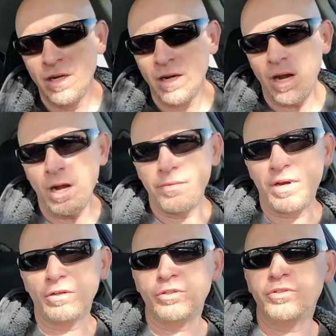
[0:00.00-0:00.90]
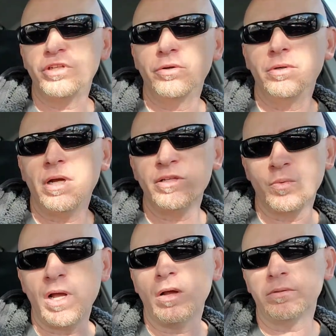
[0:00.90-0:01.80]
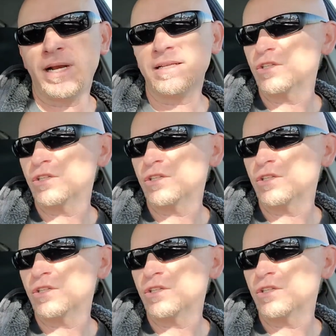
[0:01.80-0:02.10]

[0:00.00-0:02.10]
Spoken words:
that I'll do soon as well, that has to